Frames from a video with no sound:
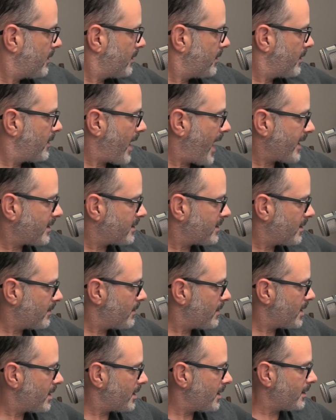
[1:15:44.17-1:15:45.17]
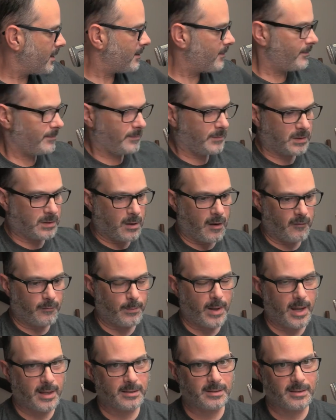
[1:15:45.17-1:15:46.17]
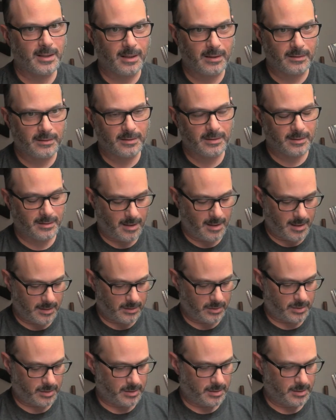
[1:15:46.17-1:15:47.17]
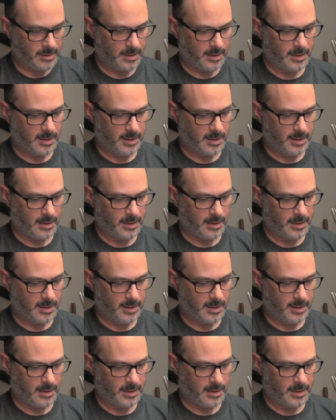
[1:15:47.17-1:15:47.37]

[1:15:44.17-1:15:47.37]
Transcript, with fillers: that to me, soft pastels, gosh,